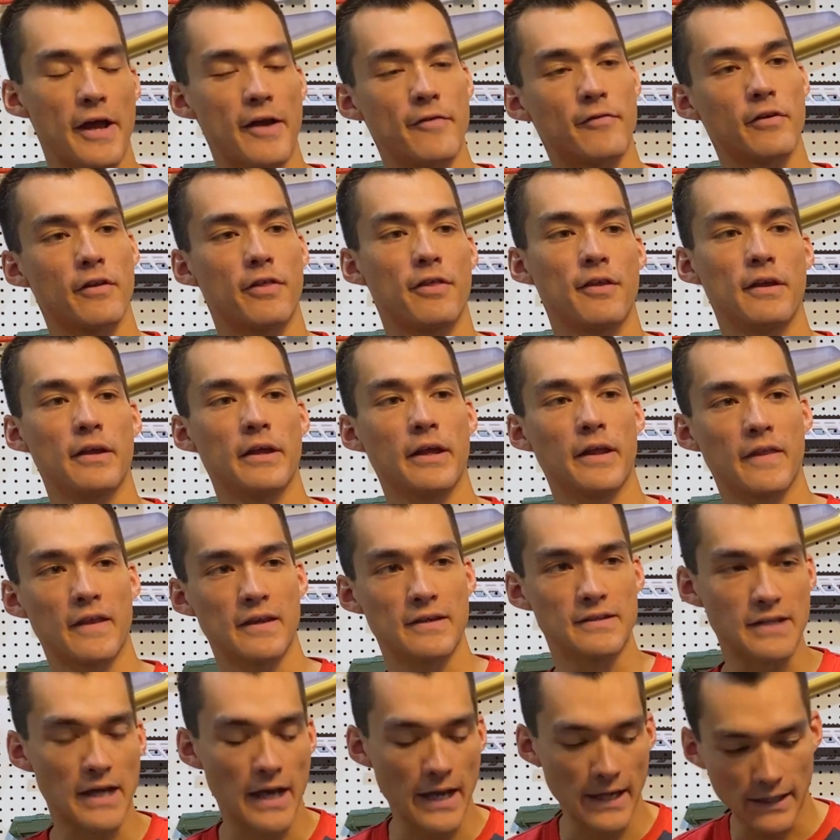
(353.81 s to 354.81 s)
everything and
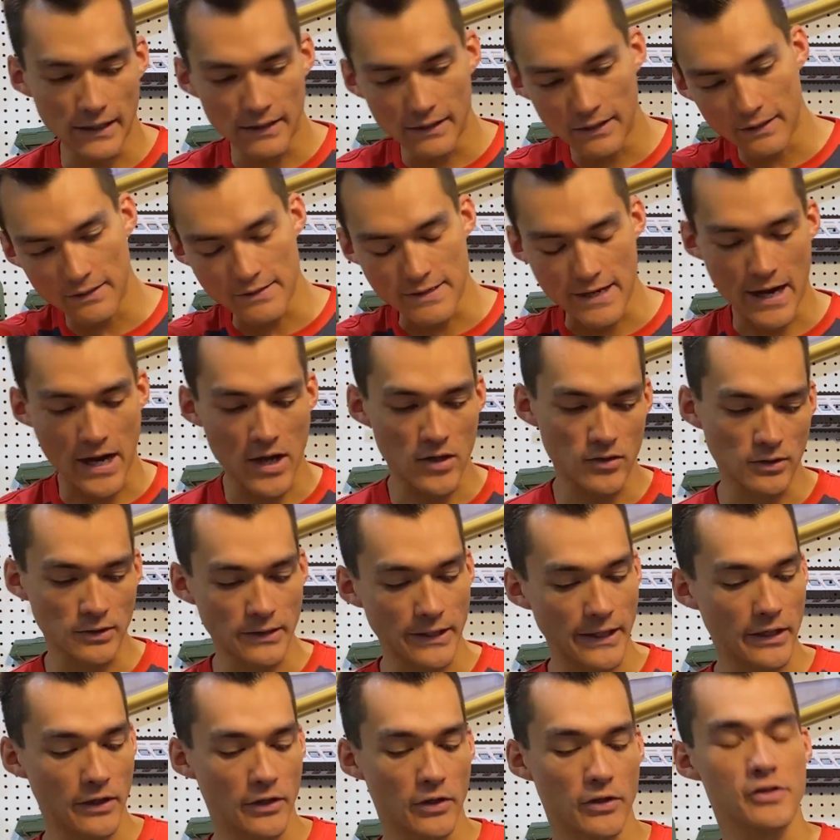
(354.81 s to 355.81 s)
then tighten it down
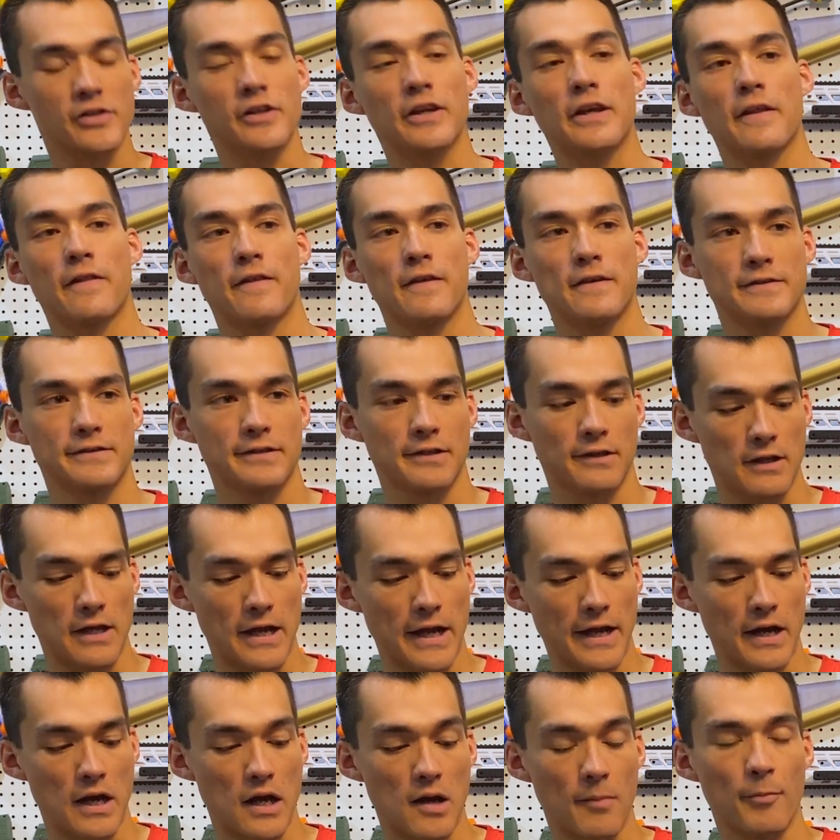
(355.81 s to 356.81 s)
later to get things to
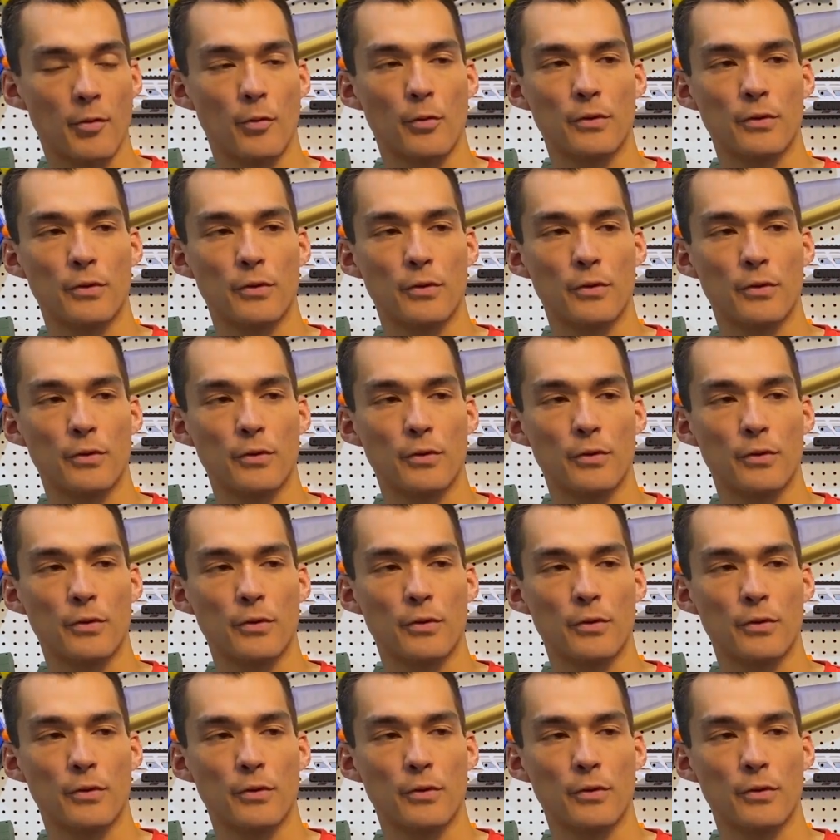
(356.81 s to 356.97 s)
line up.